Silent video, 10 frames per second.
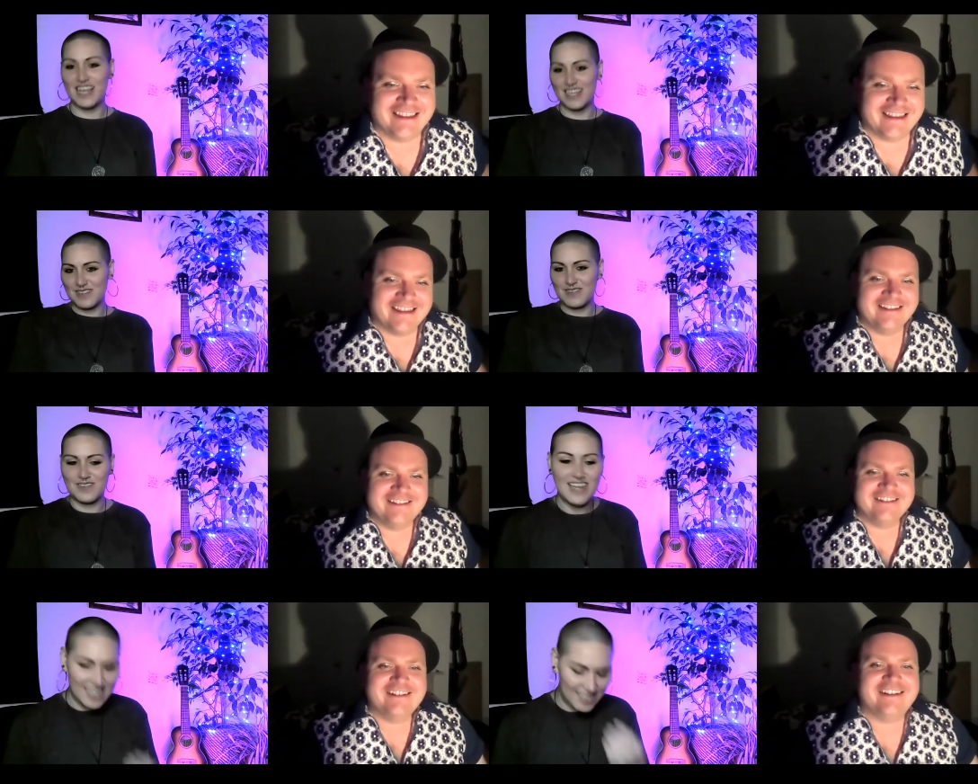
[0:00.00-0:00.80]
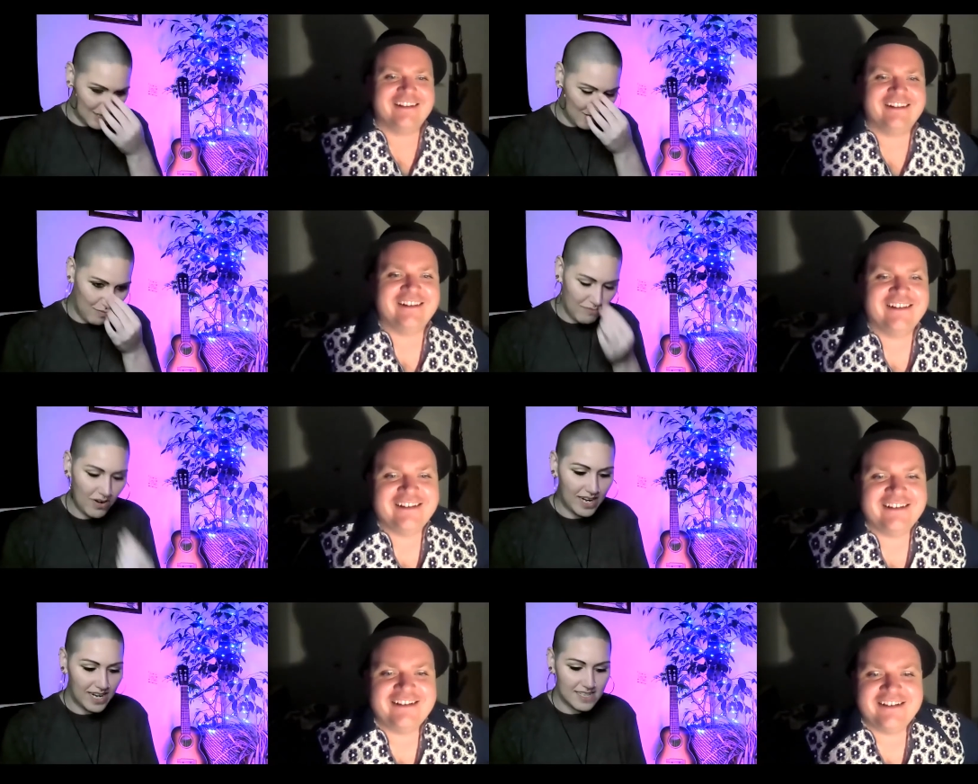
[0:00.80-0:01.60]
Speaker 1: That's cool. And so you've
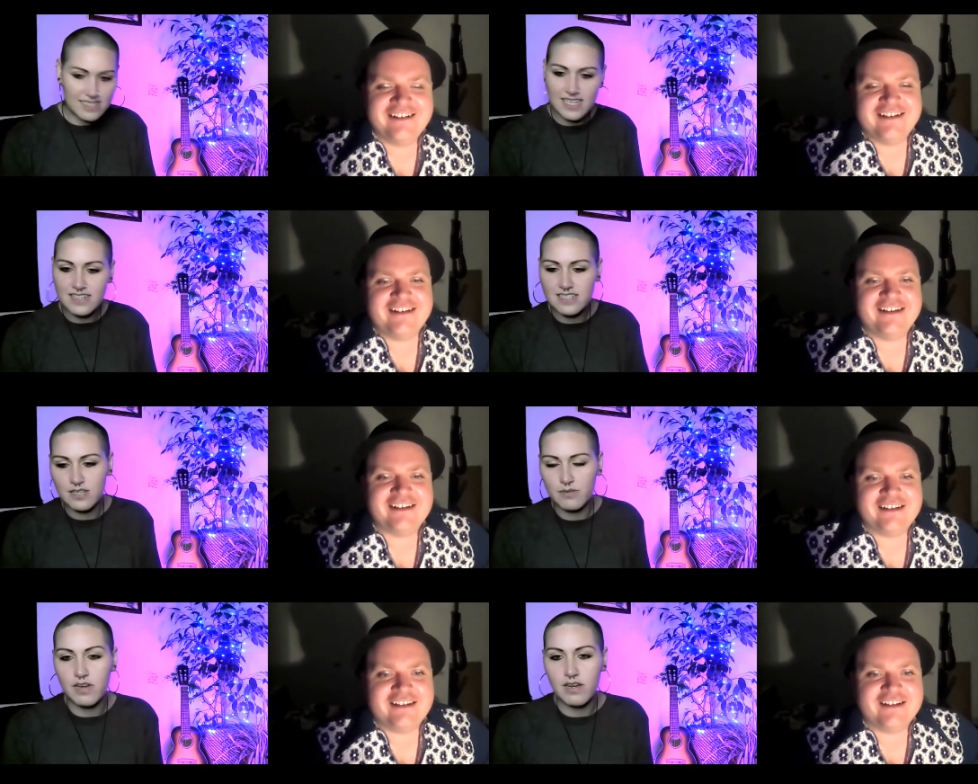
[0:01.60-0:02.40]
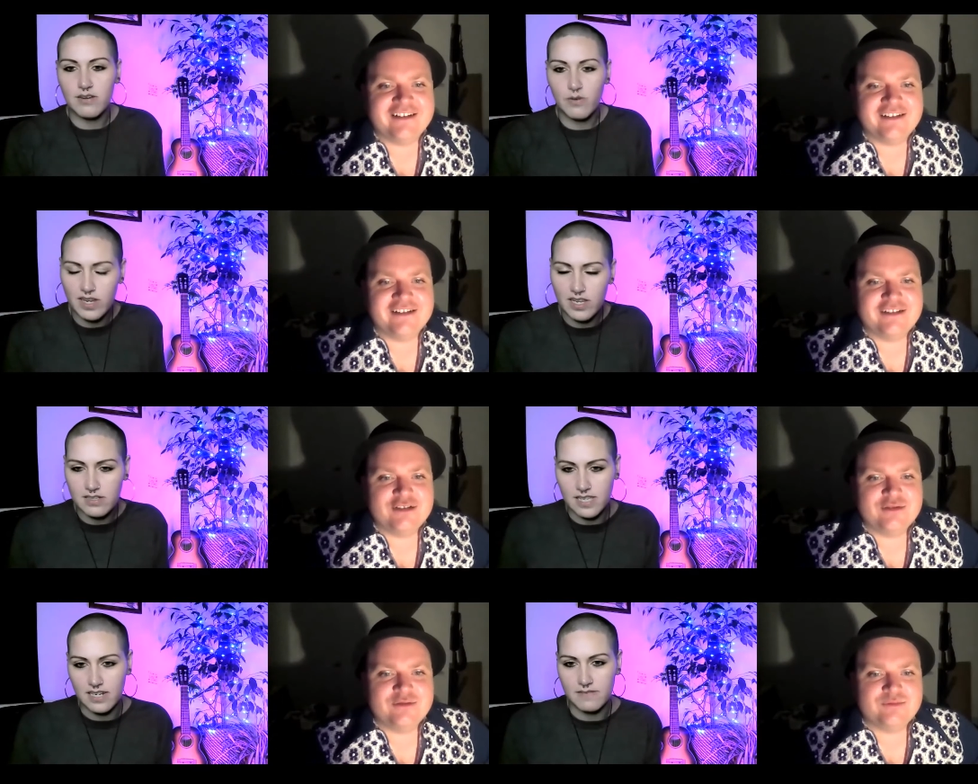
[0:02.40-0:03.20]
been writing since you were quite
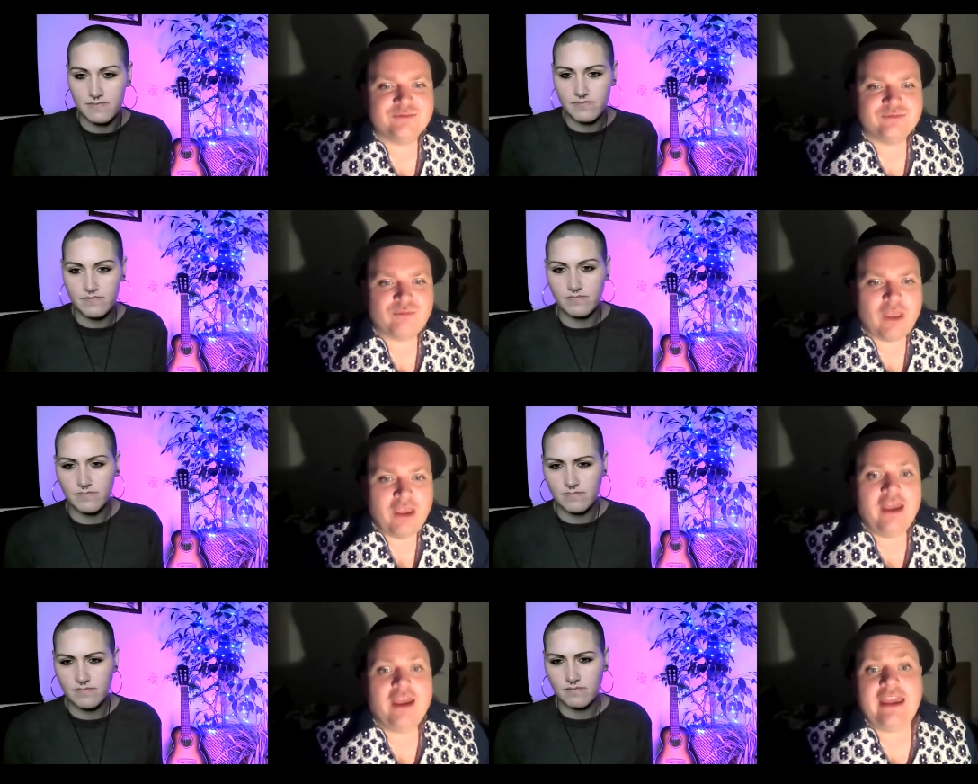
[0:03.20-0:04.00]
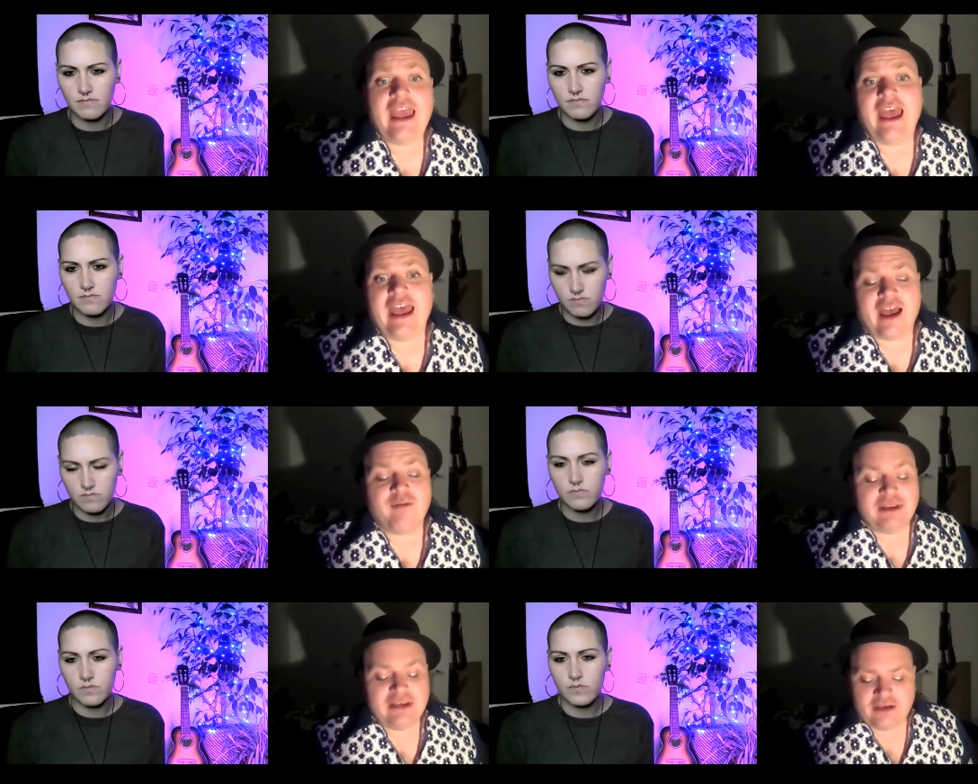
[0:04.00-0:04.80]
young, then.
Speaker 2: Yeah, I
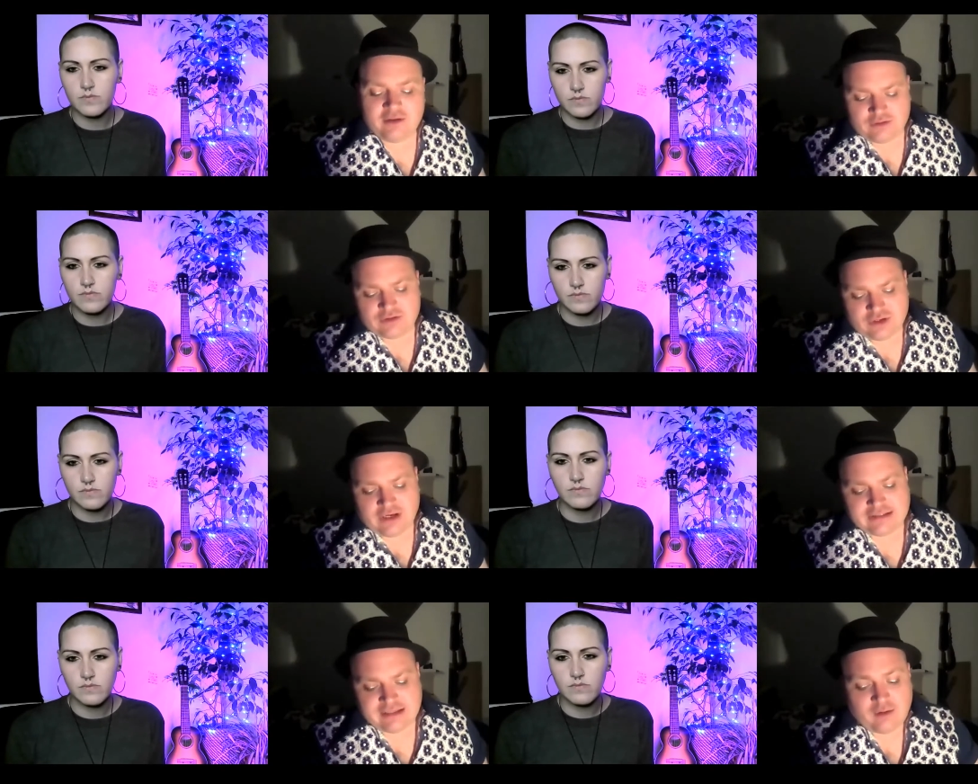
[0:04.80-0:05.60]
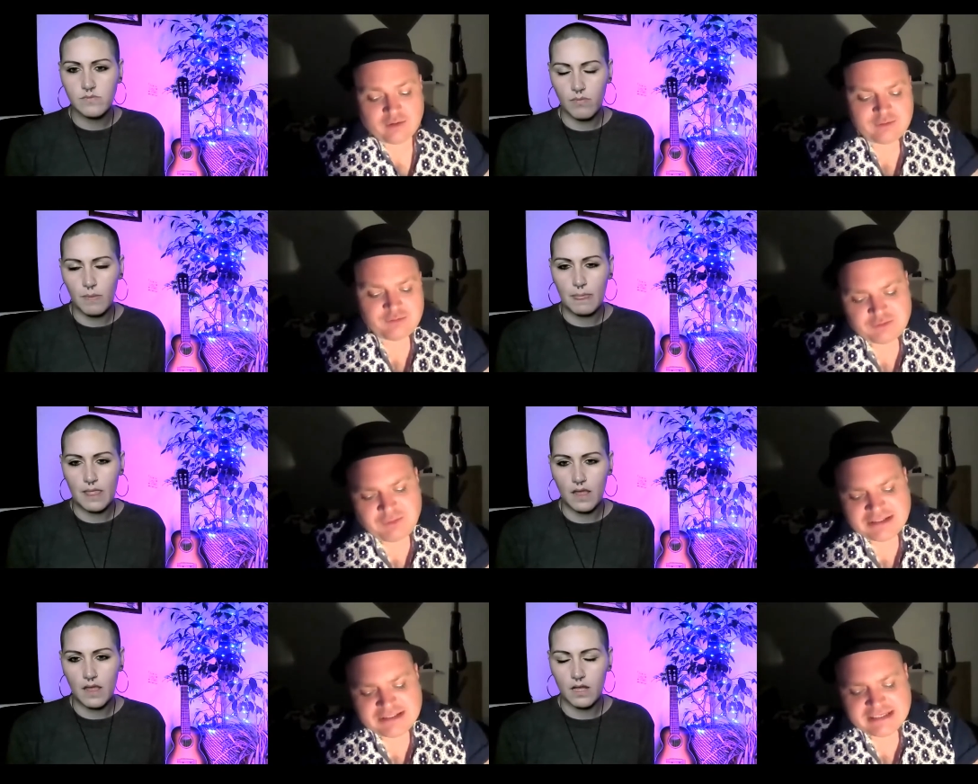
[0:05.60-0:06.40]
mean, uh, like I said, I was
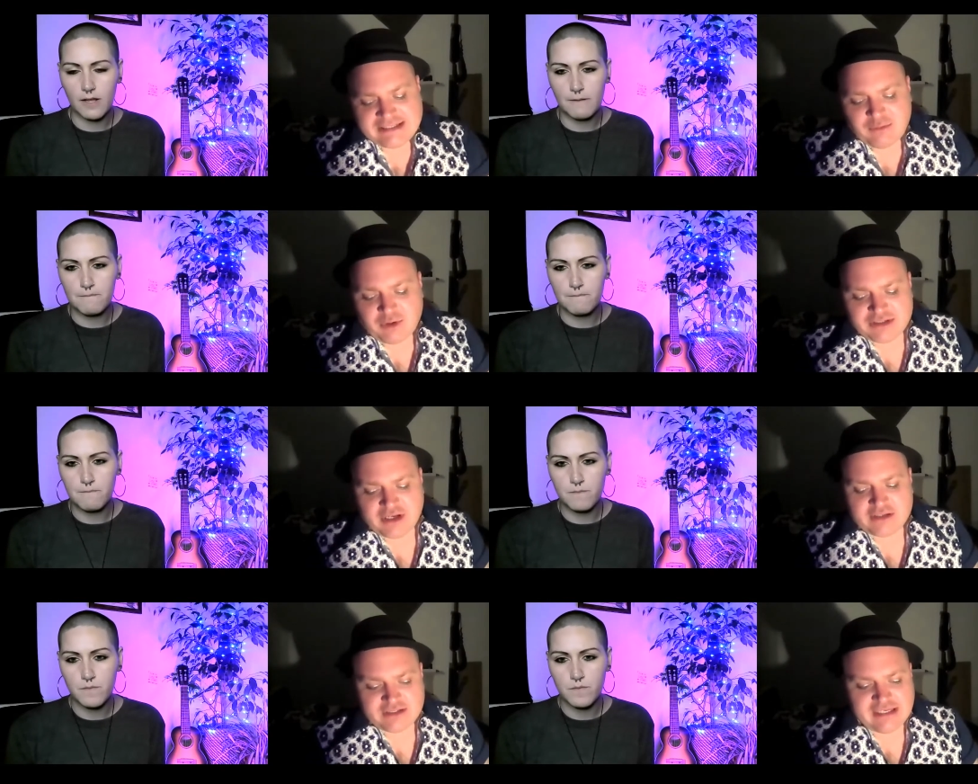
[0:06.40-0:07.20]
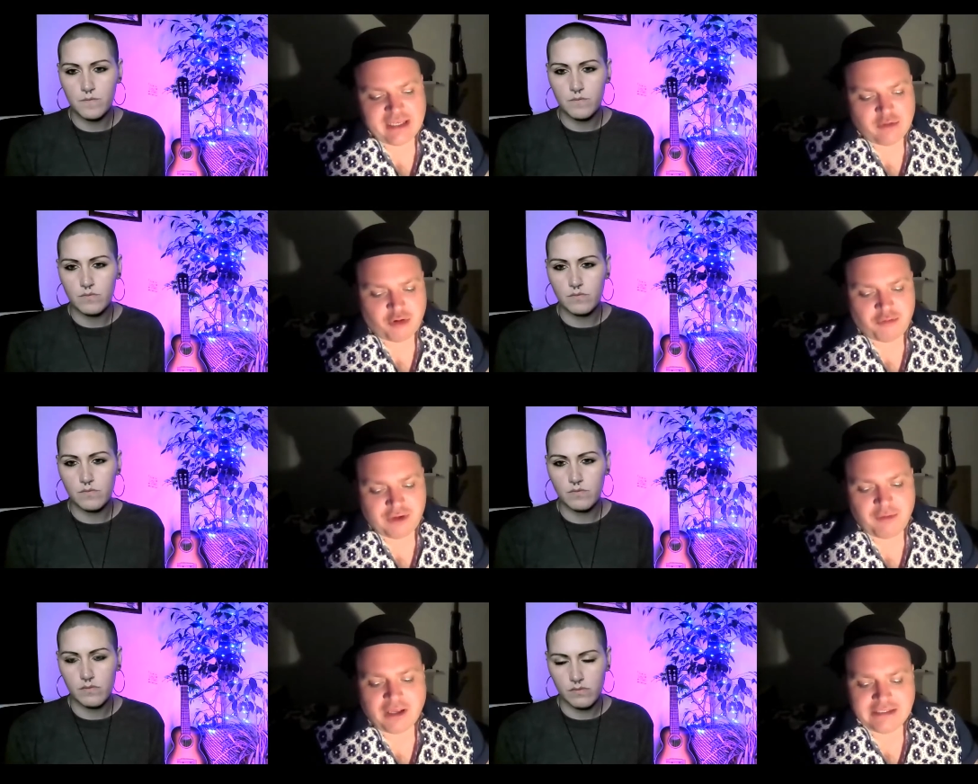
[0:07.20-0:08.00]
about sixteen when I started singing
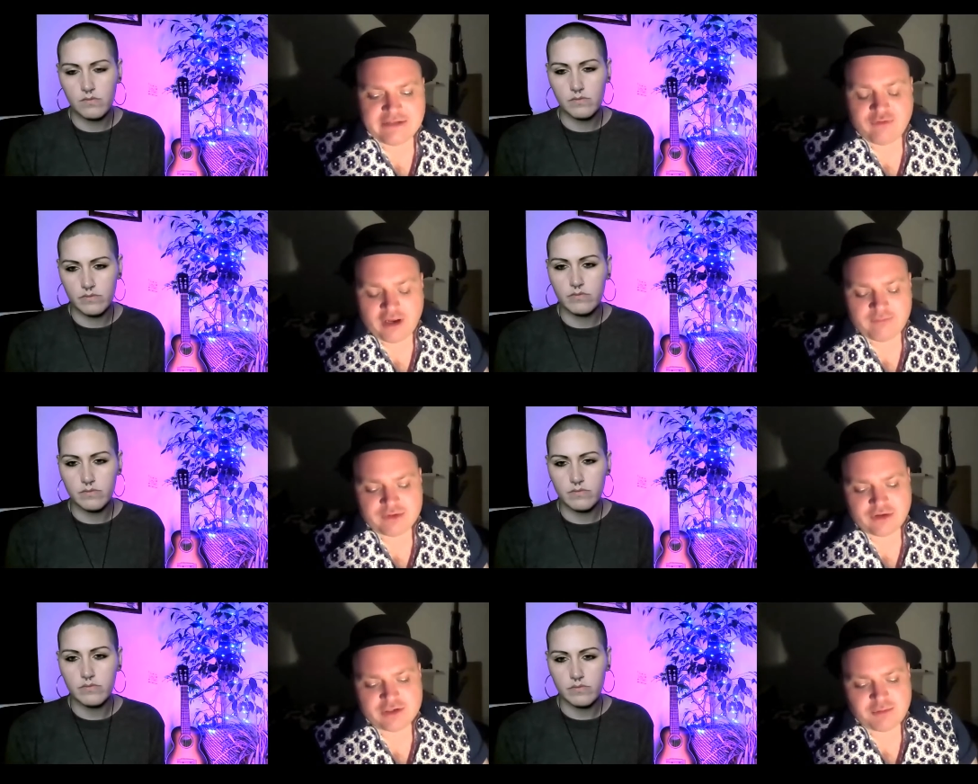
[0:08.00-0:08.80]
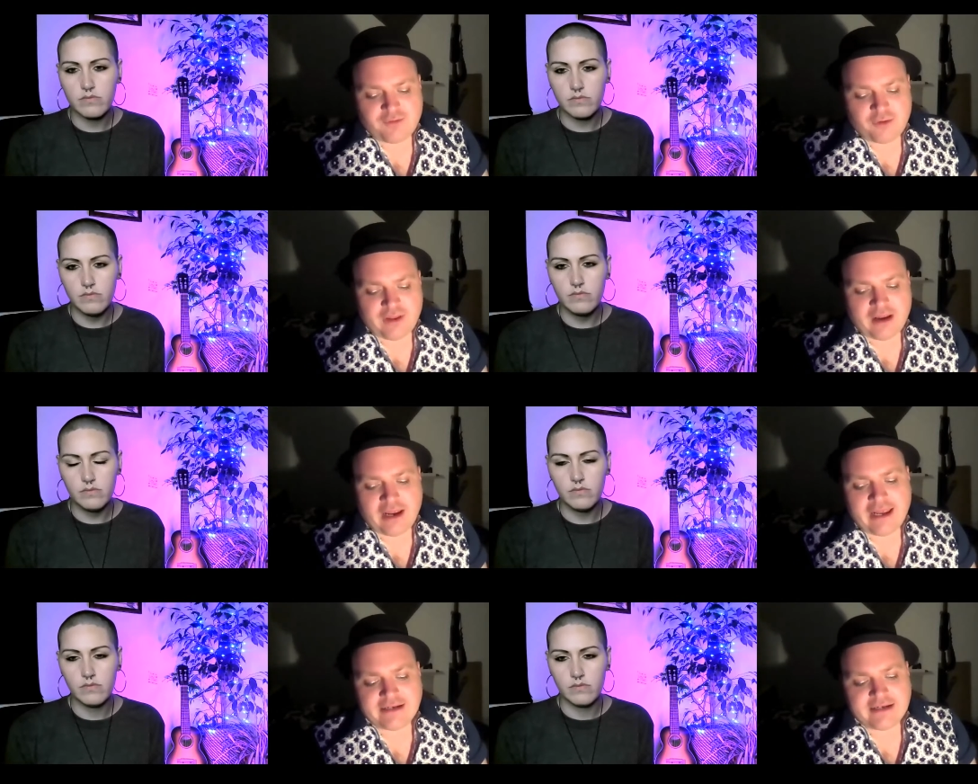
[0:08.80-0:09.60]
properly, but I did write songs before that.
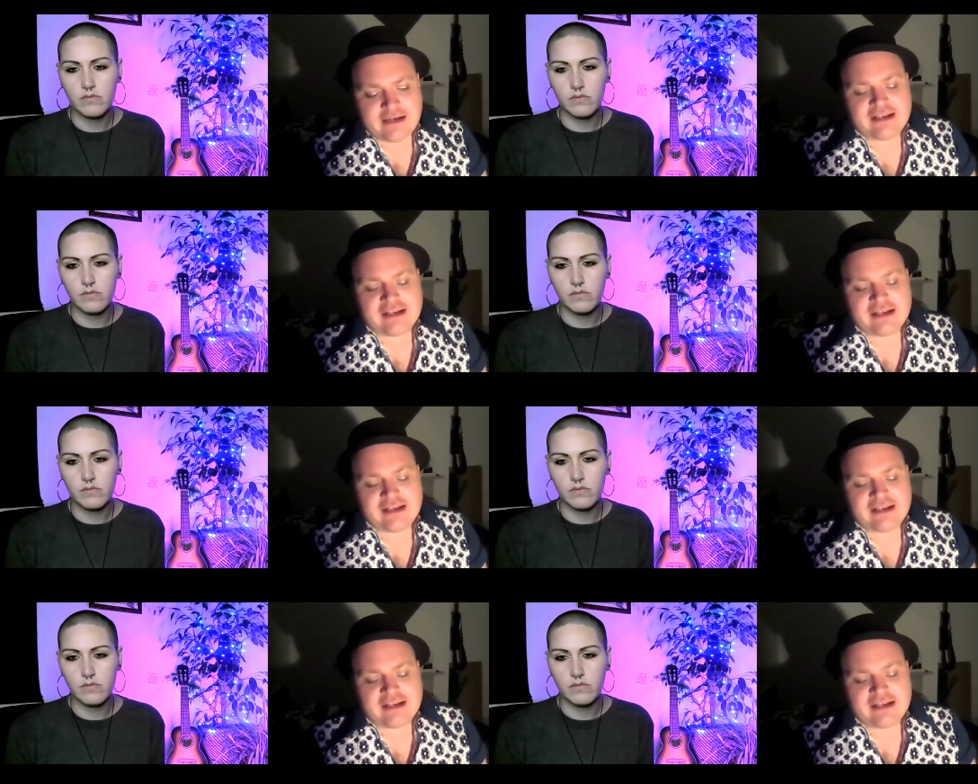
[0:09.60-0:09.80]
I had a little